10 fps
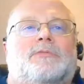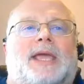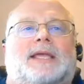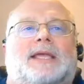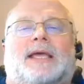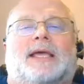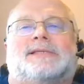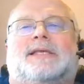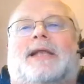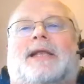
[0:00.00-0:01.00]
make it
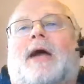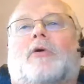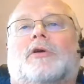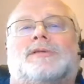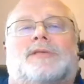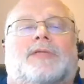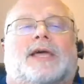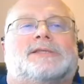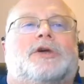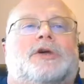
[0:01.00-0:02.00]
less than an hour, so
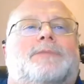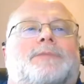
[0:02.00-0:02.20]
that's good.